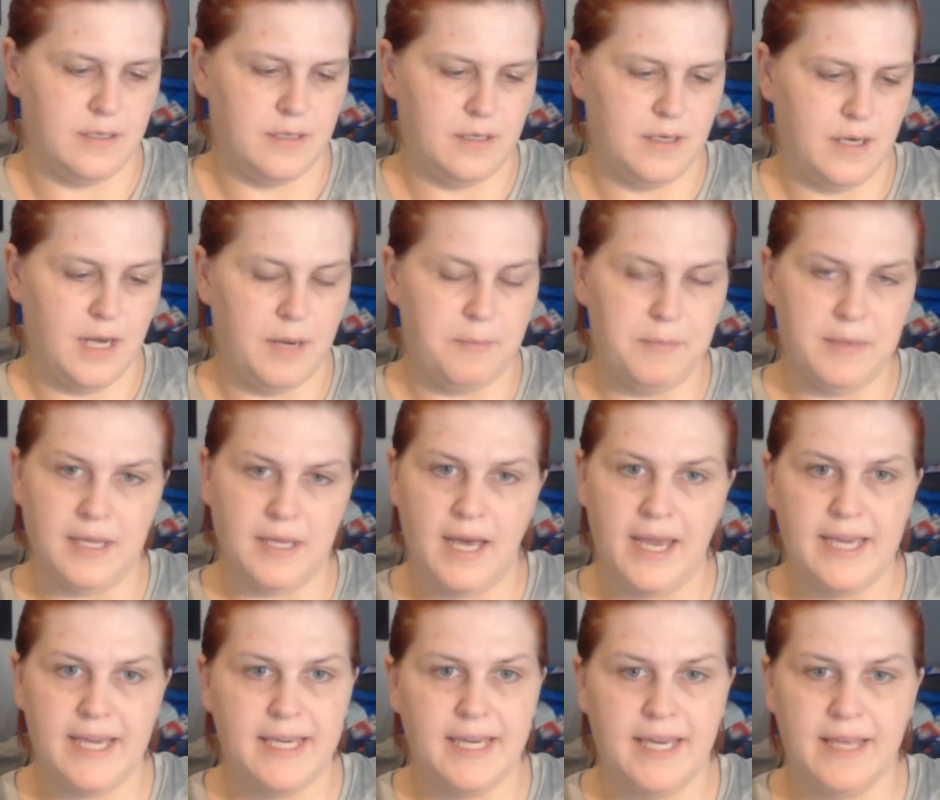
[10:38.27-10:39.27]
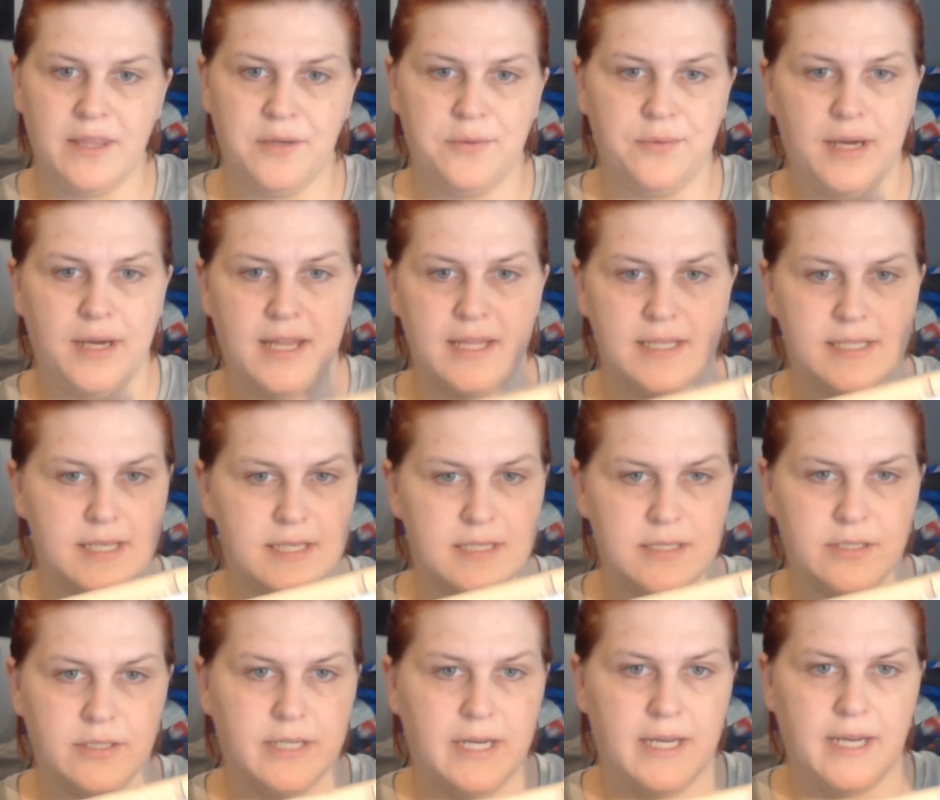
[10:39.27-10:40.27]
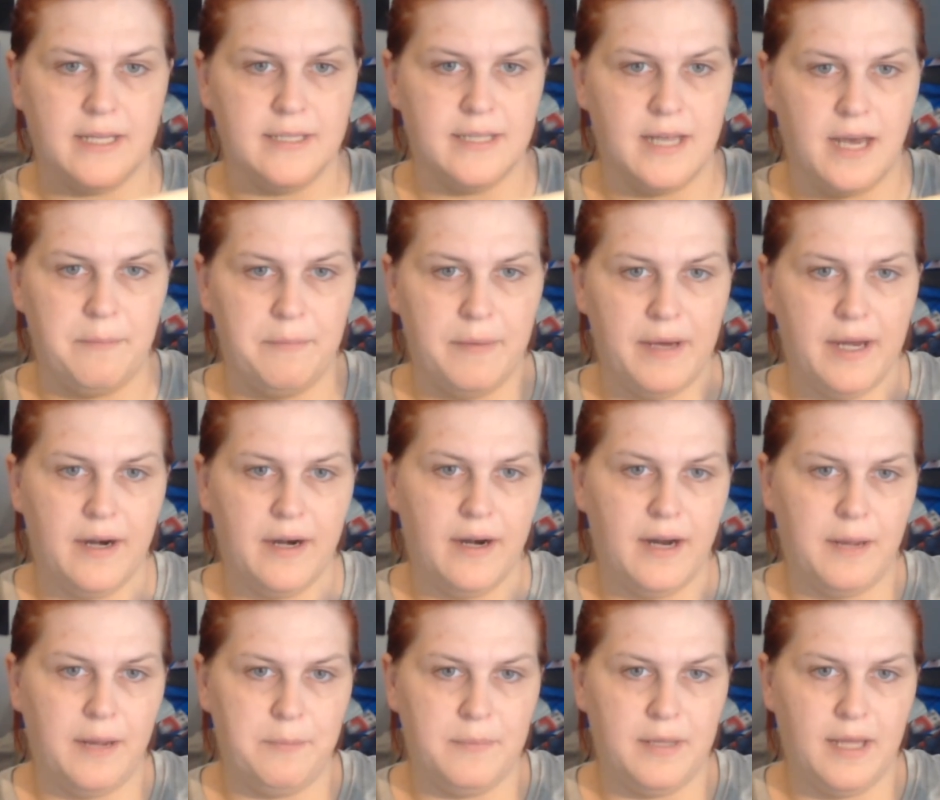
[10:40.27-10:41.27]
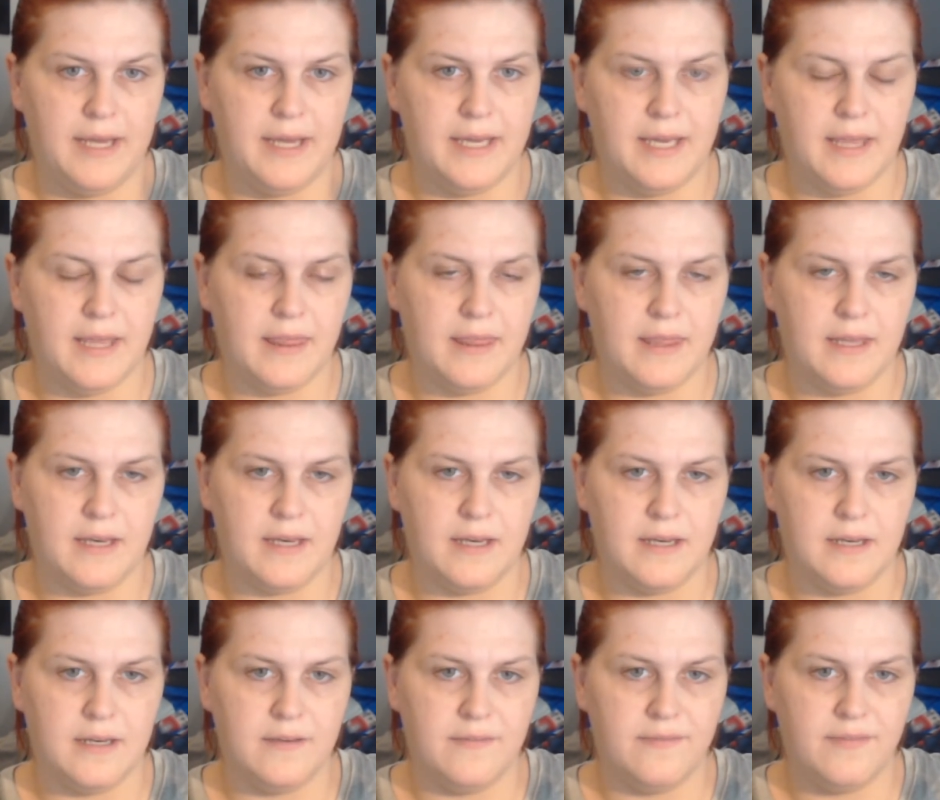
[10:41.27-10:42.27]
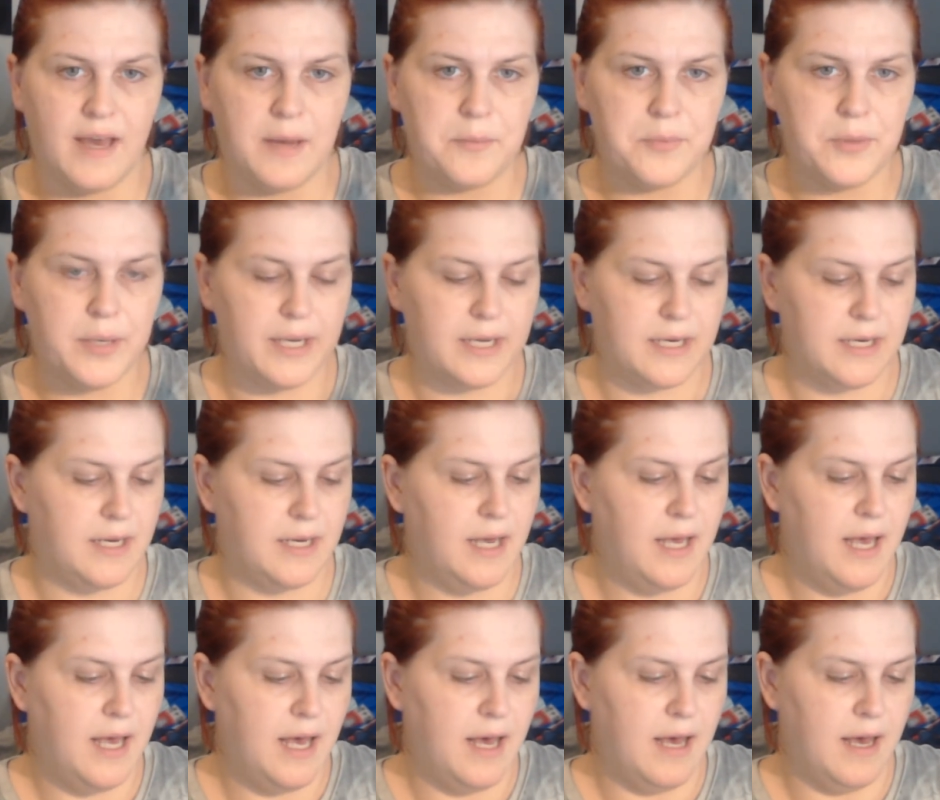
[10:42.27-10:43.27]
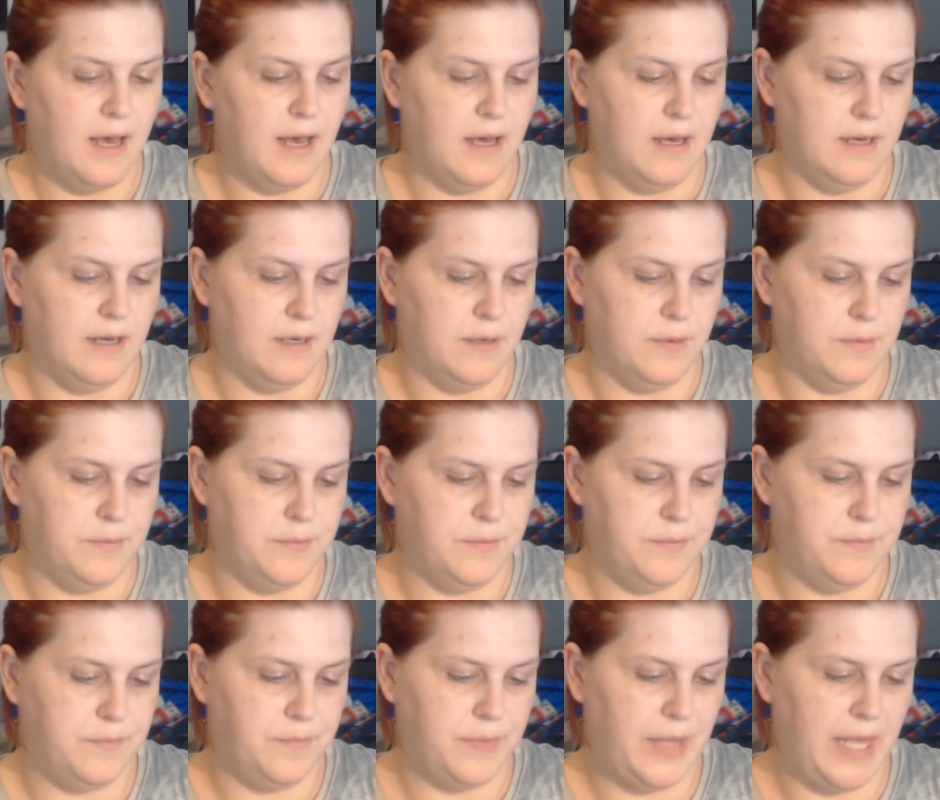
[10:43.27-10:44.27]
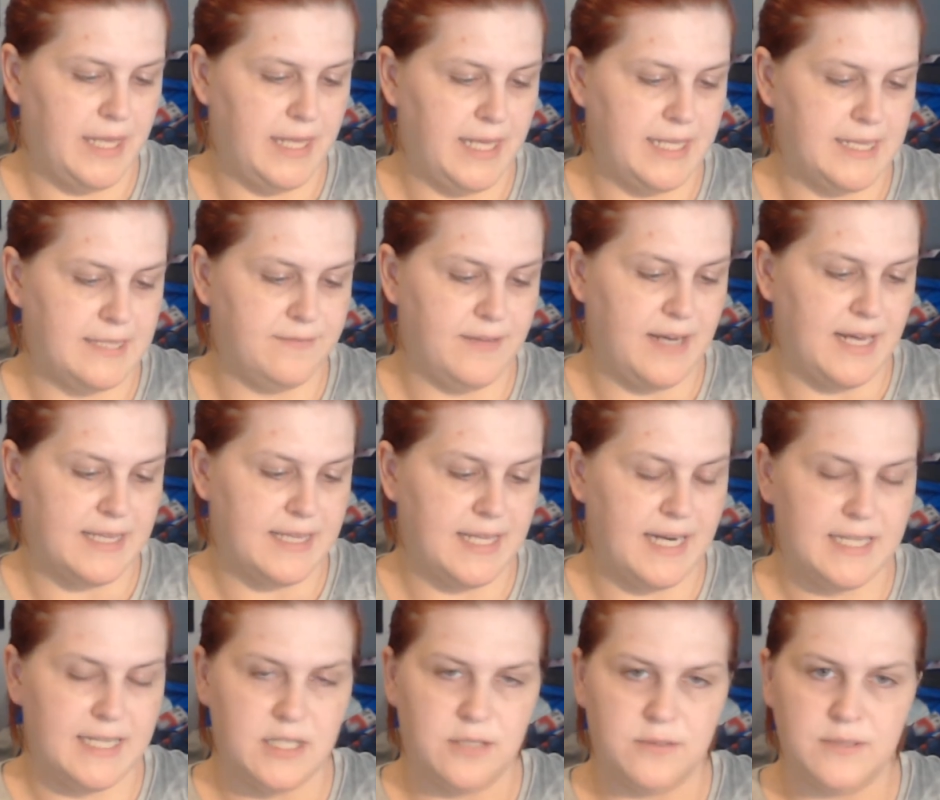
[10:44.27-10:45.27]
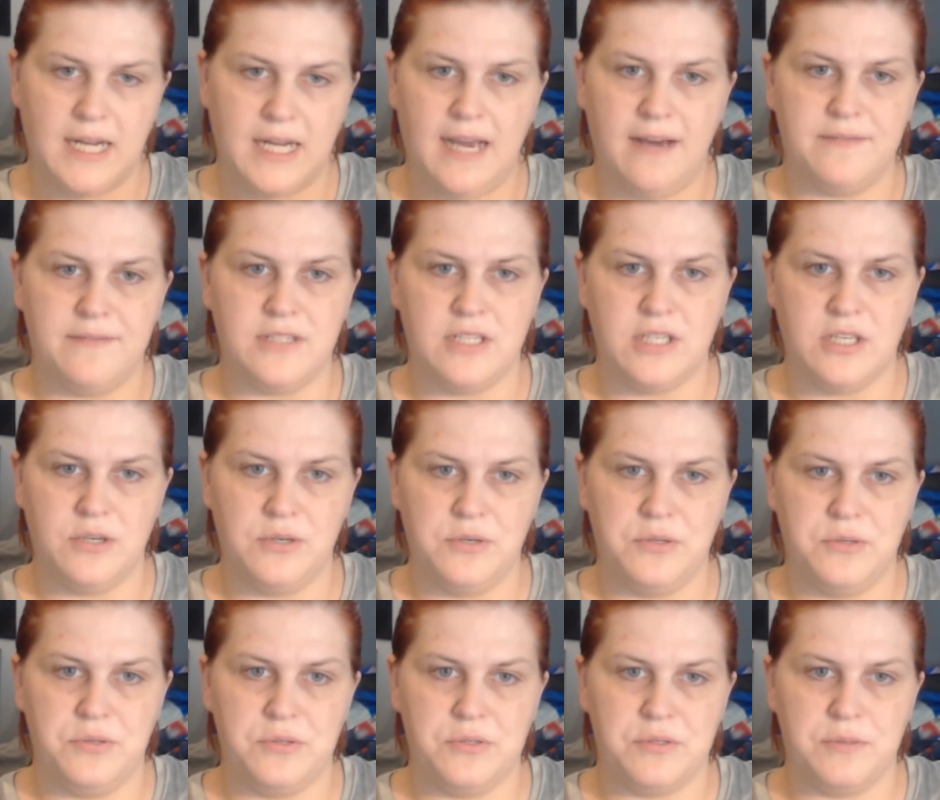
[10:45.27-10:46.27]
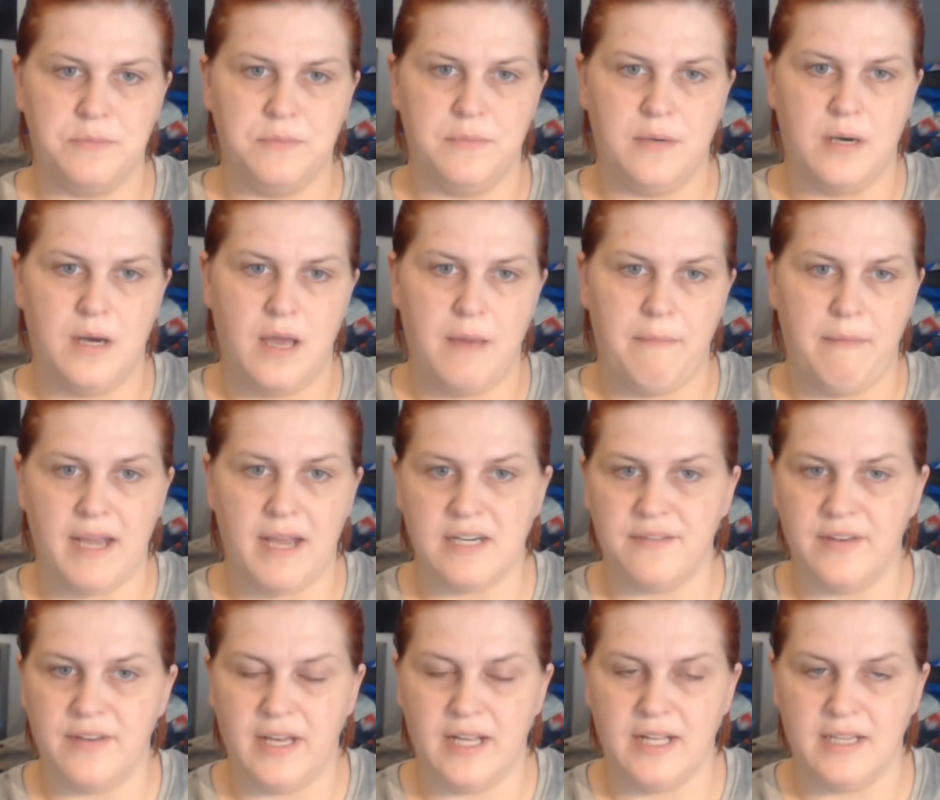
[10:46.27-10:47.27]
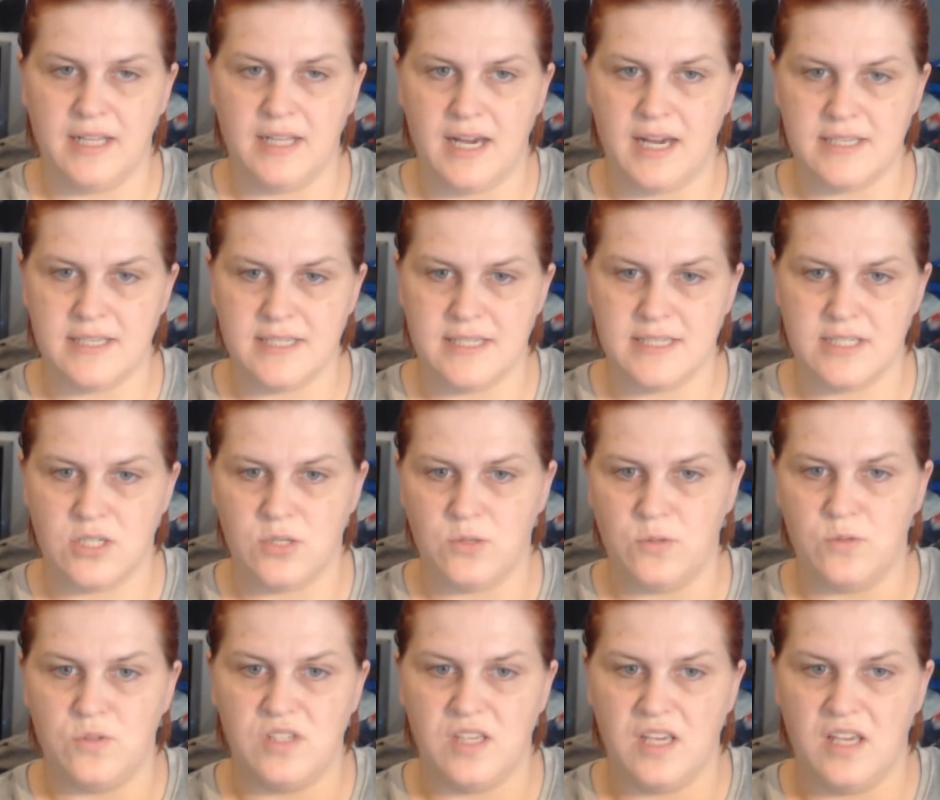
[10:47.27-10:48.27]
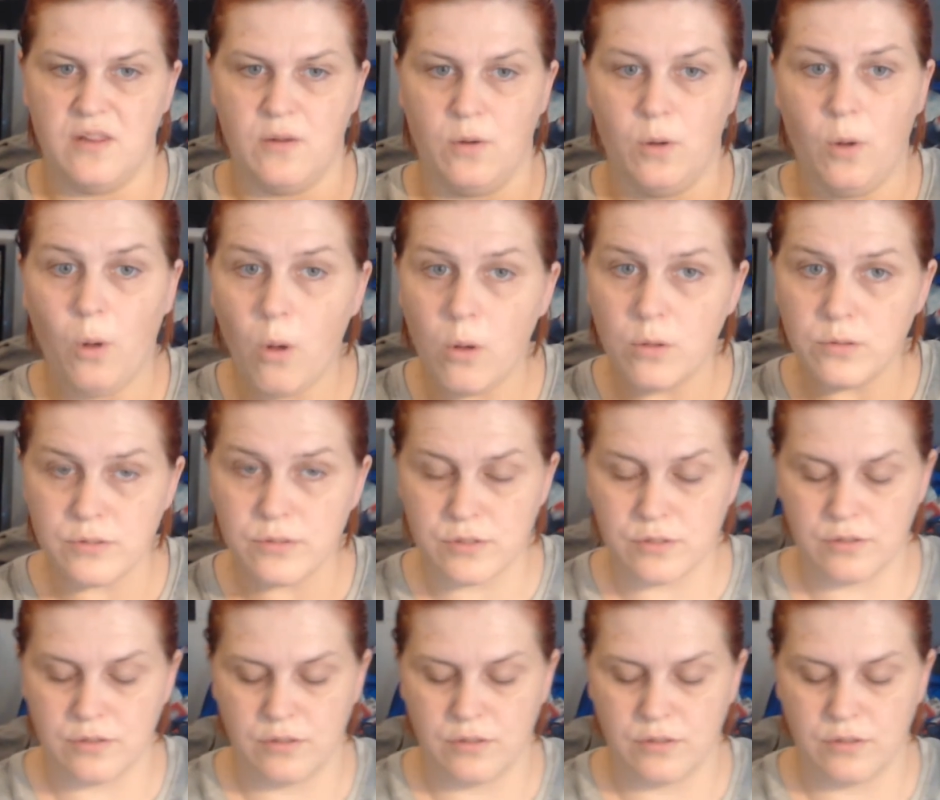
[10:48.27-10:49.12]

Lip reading: And I'm liking the way this is looking a lot better. I'm liking the fabric. I like the fact that I don't have to use my magnifying glass to see the holes,